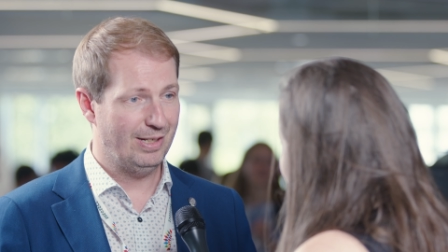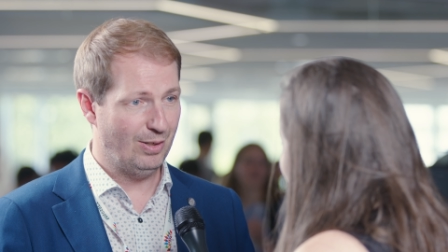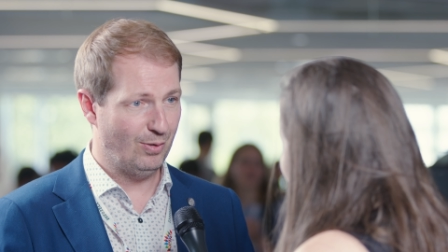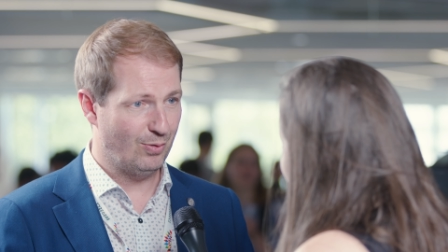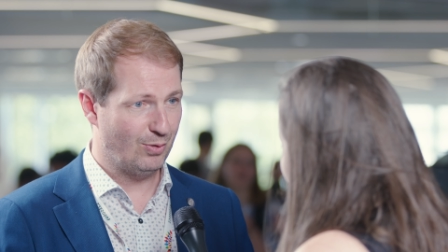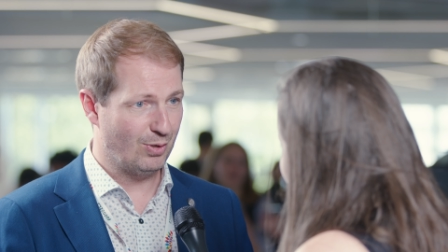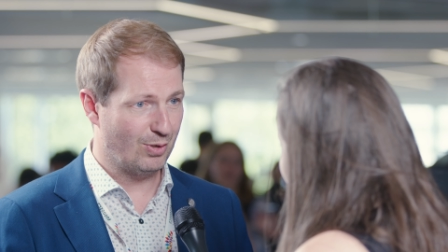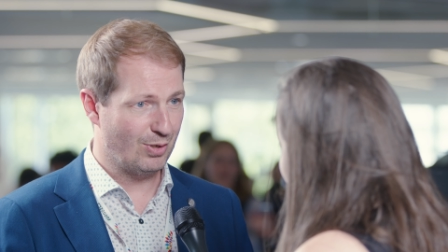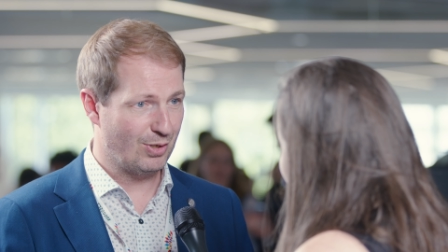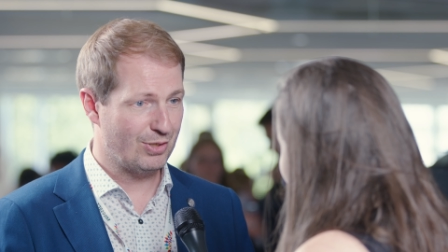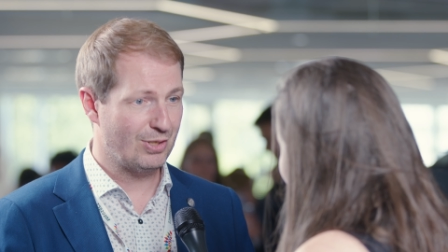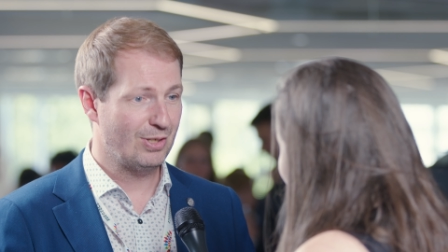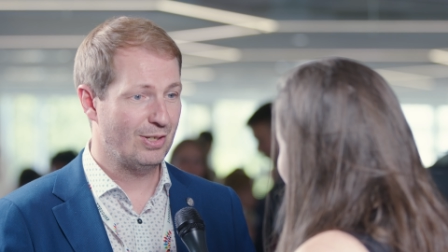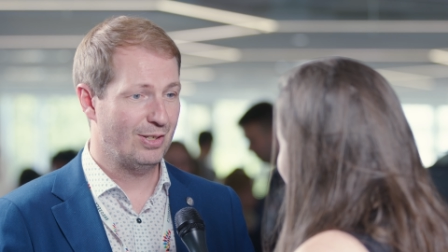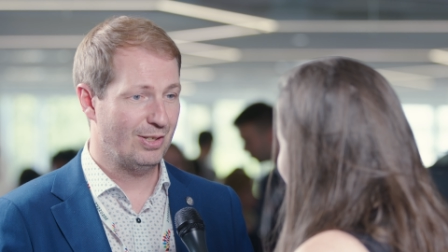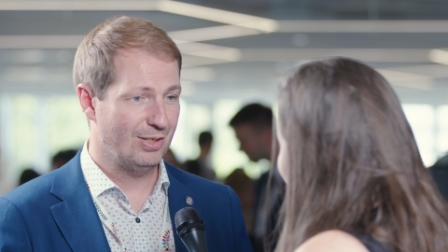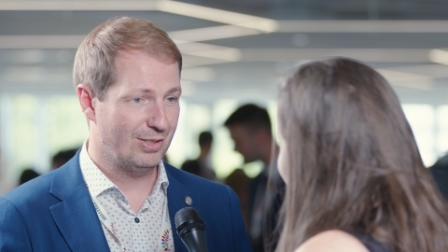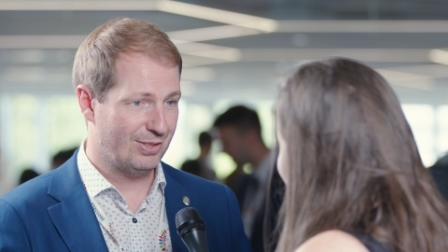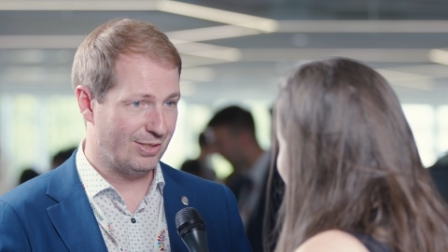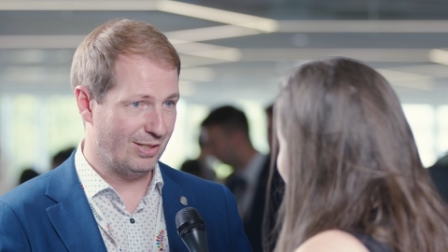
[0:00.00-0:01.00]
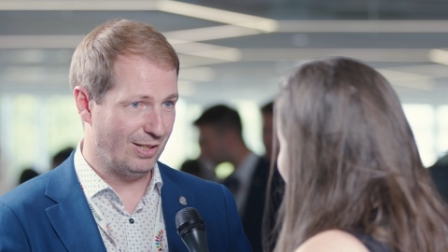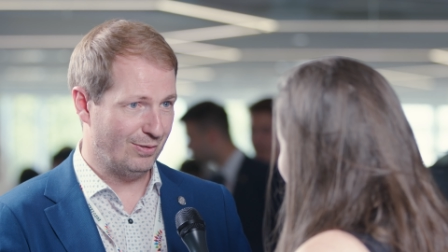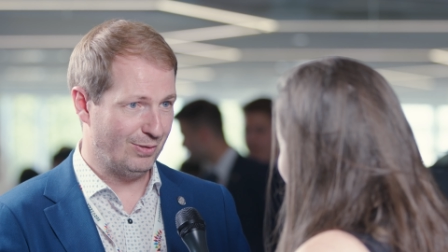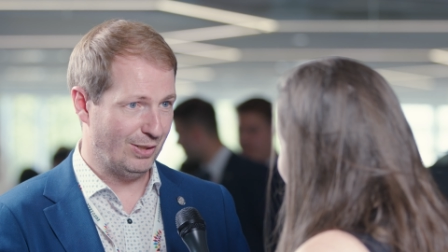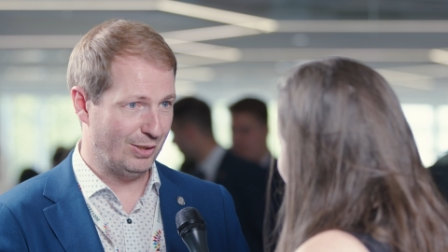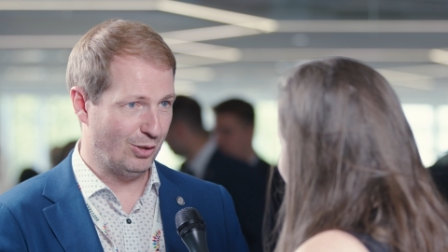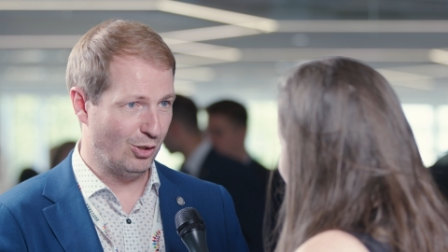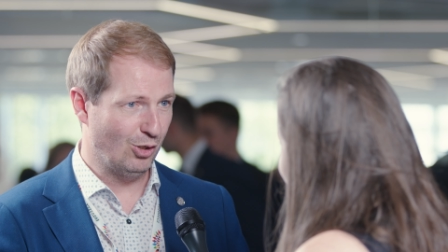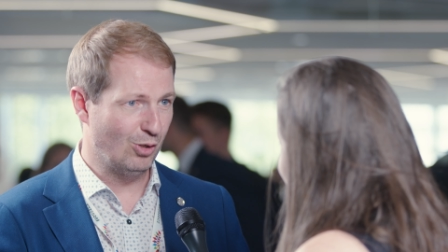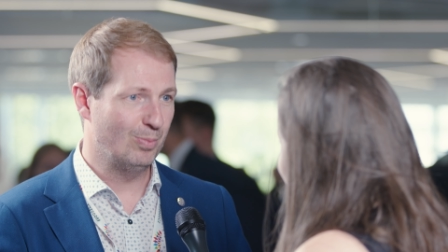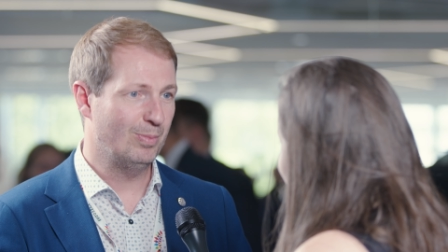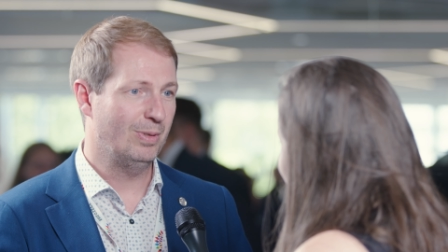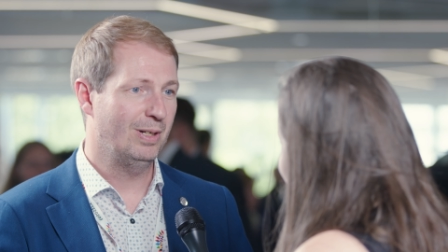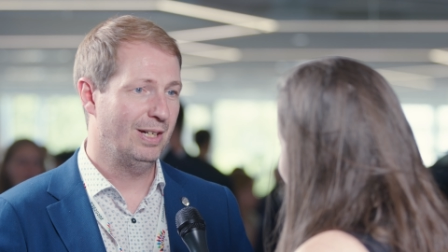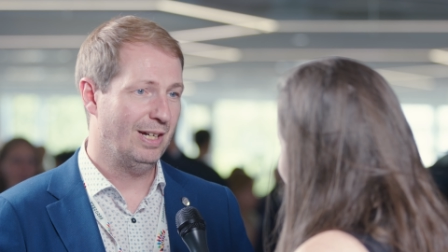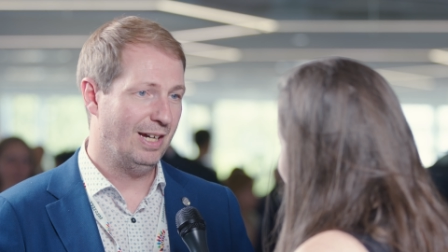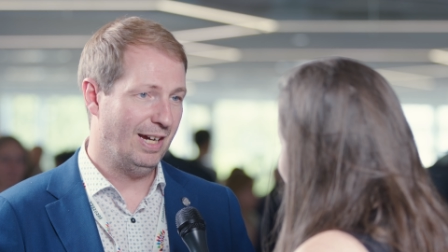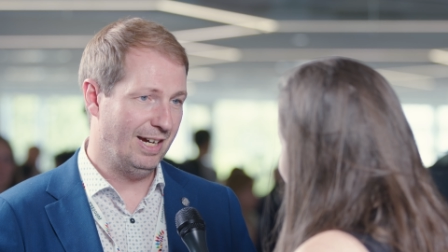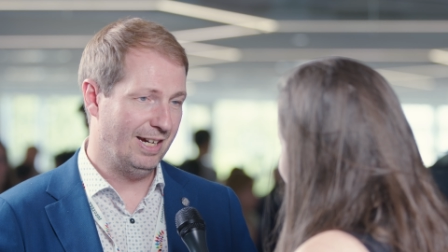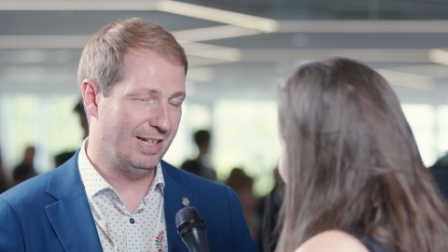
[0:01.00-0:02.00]
of course, surf at home
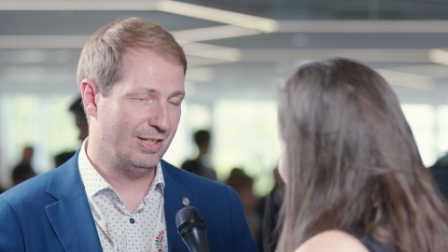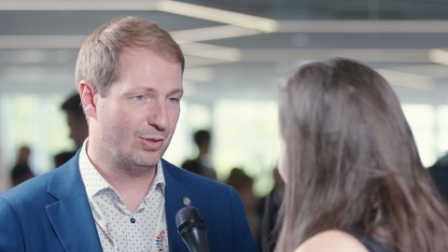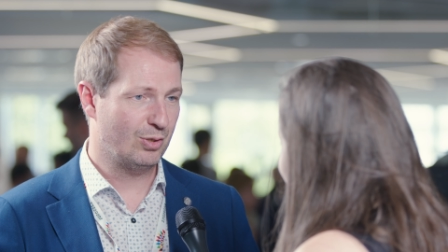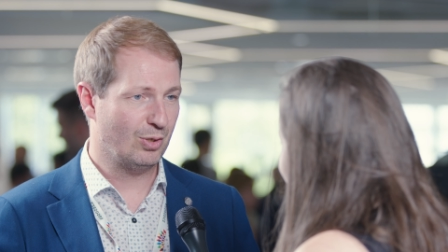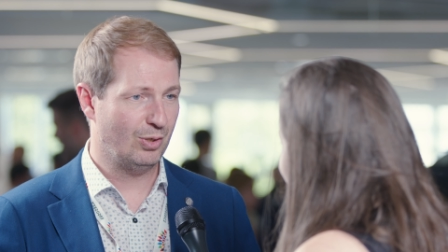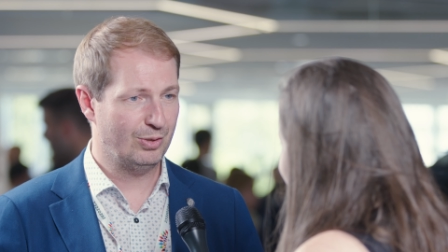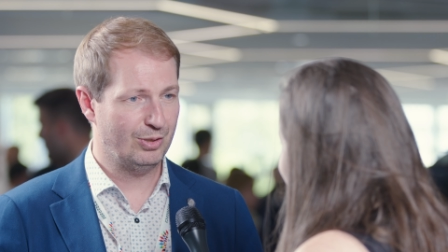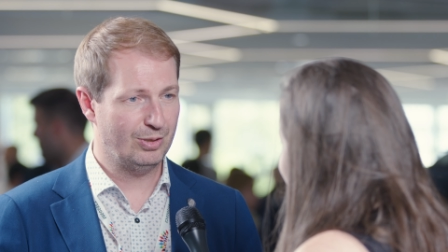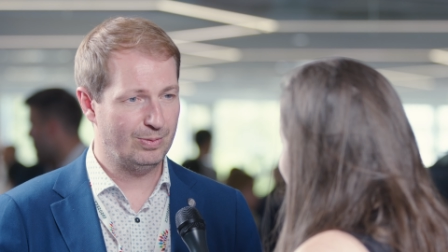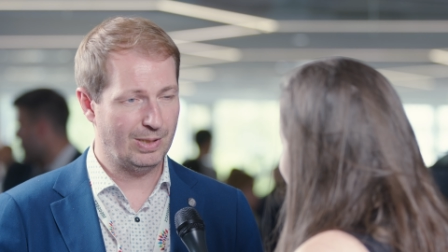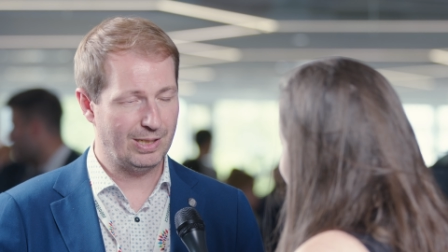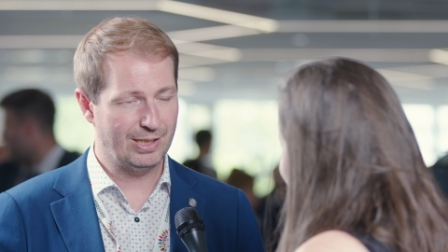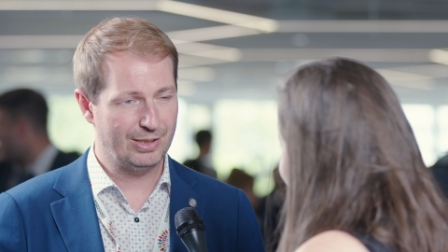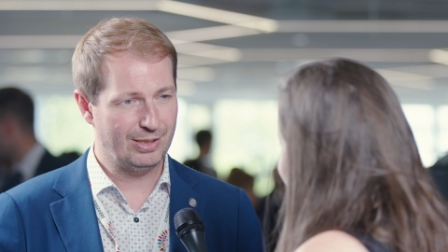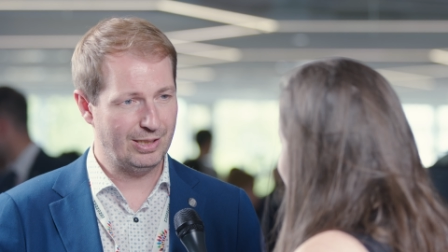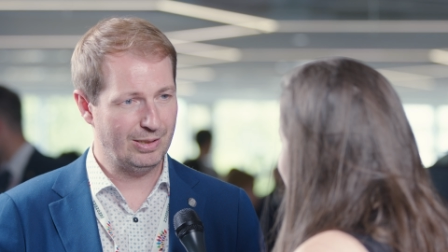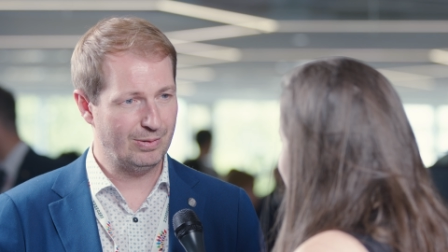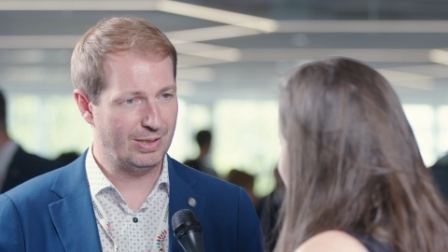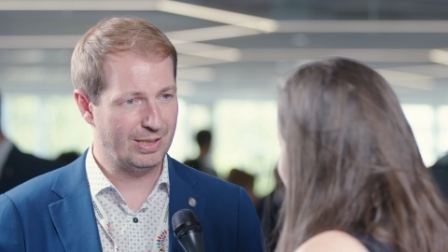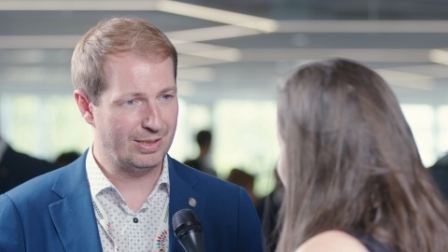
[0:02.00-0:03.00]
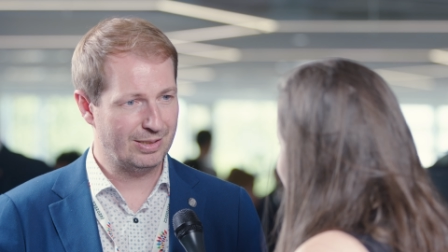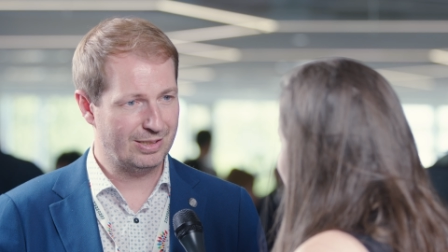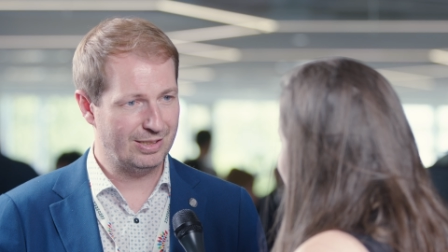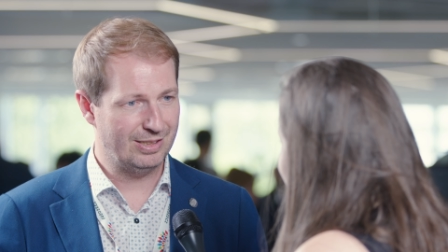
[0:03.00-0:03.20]
and join the volunteering,